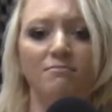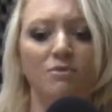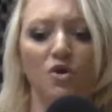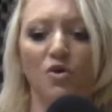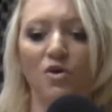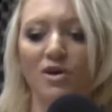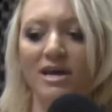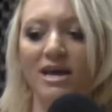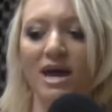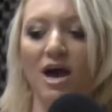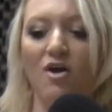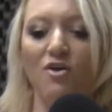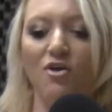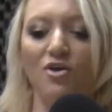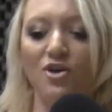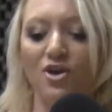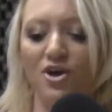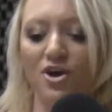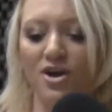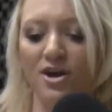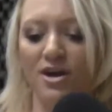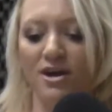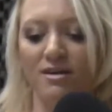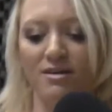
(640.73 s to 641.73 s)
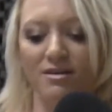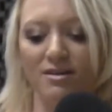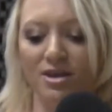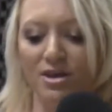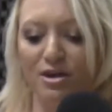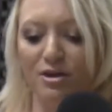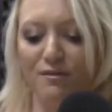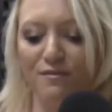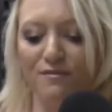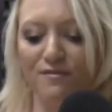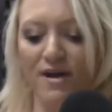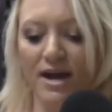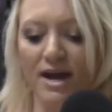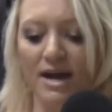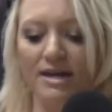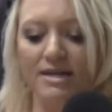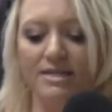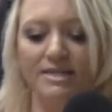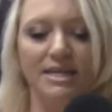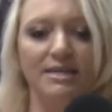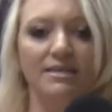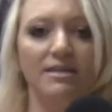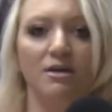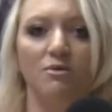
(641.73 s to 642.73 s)
Go on a calendar and you know find a
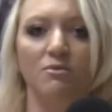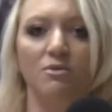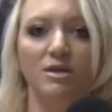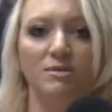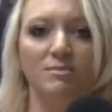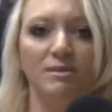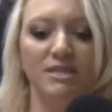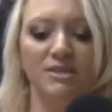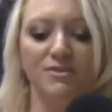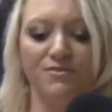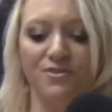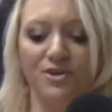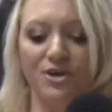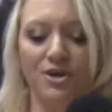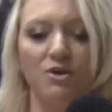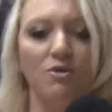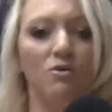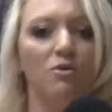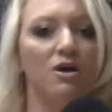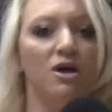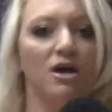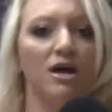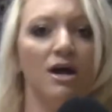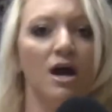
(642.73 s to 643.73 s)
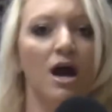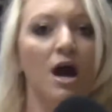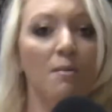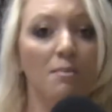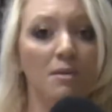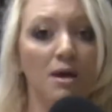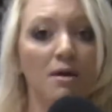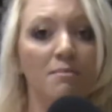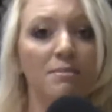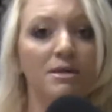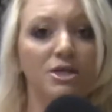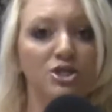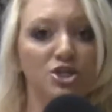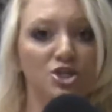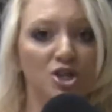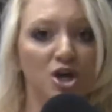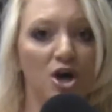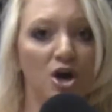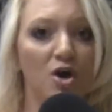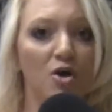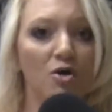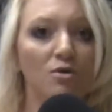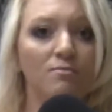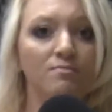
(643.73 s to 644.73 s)
date that works best for you, or an upcoming
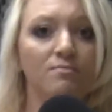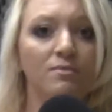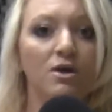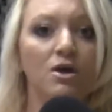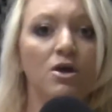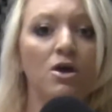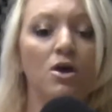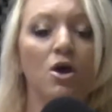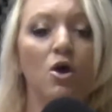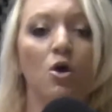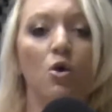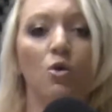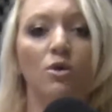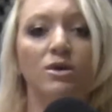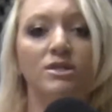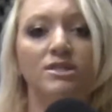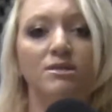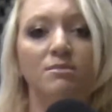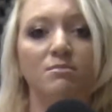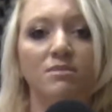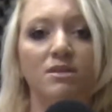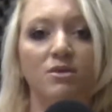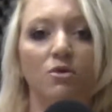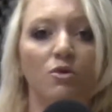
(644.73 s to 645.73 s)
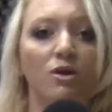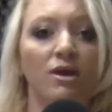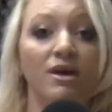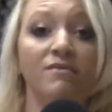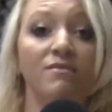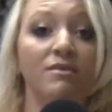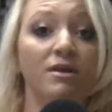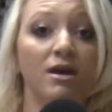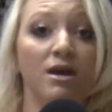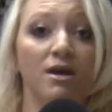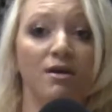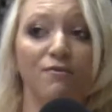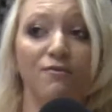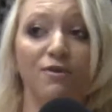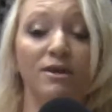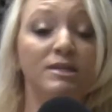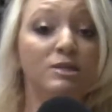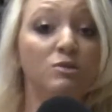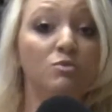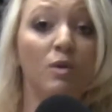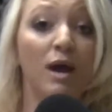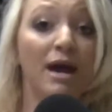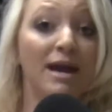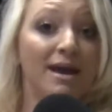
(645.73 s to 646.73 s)
show, or some, or even a
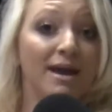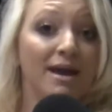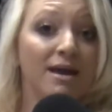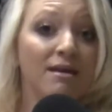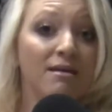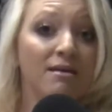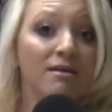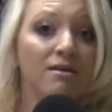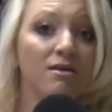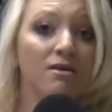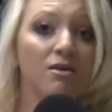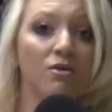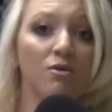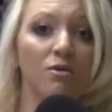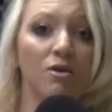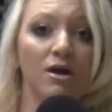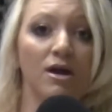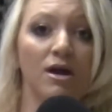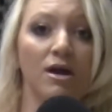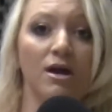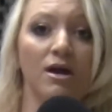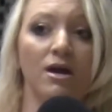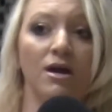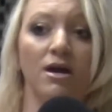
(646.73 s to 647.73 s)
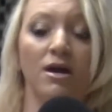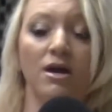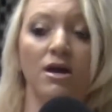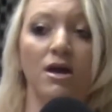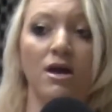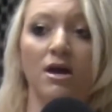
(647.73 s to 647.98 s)
friend's wedding, or